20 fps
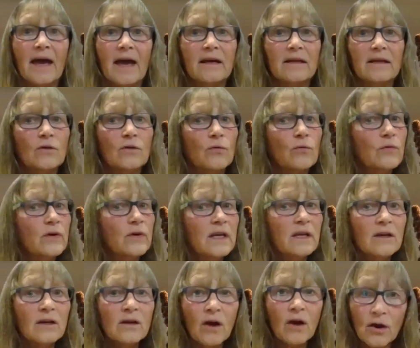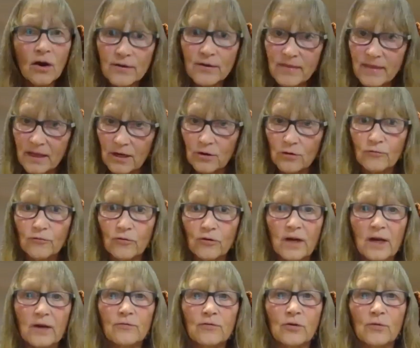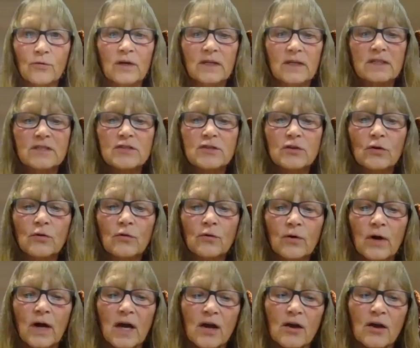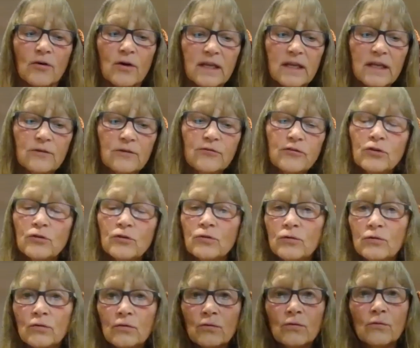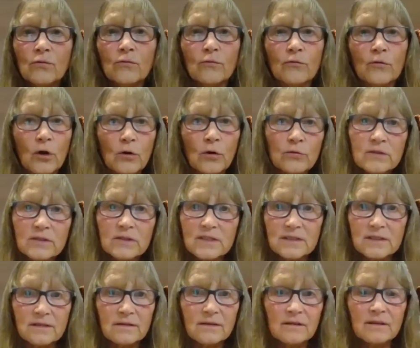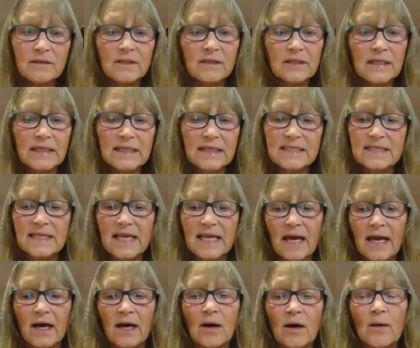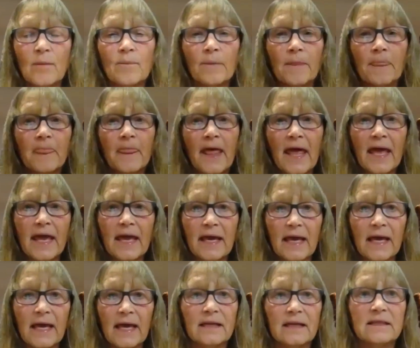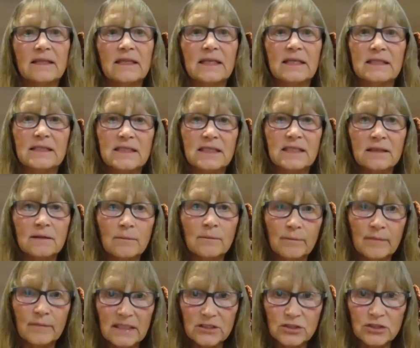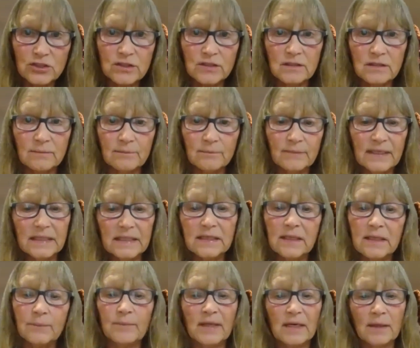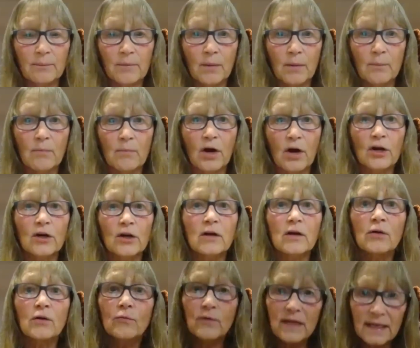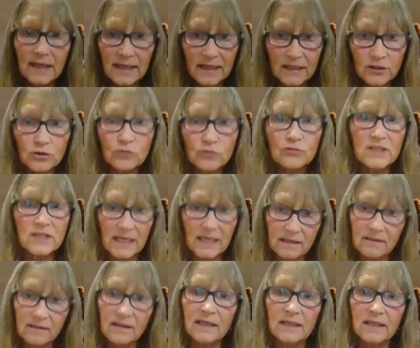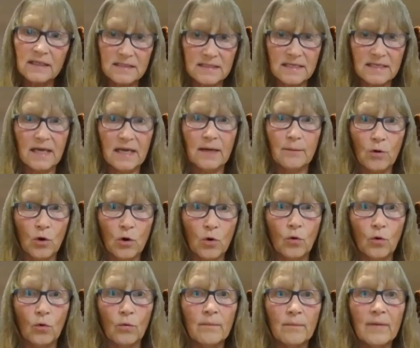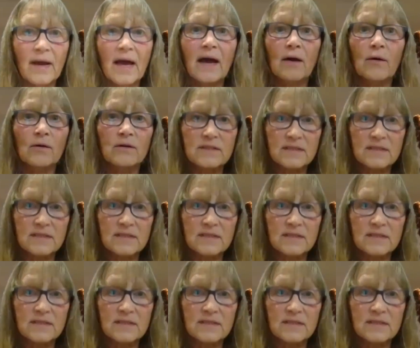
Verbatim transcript: And we are there for everyone. So if you wrote the exam and it didn't meet meet the minimum mark, we let you take that exam home,